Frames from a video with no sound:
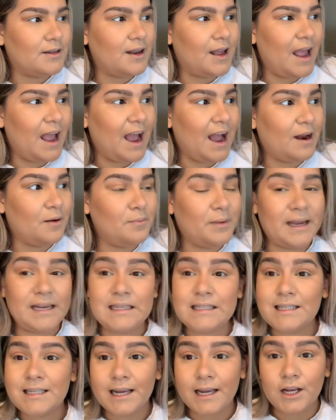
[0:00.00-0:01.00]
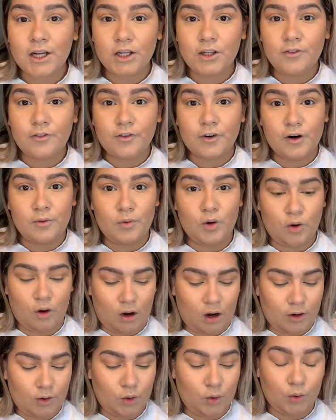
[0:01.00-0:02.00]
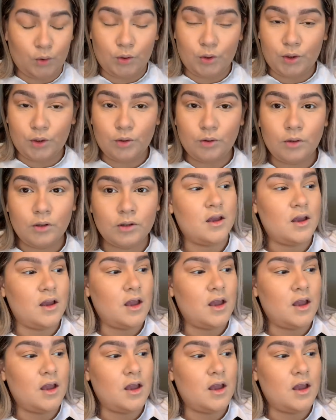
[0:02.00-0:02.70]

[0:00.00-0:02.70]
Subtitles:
Handmaid's Tale on Hulu.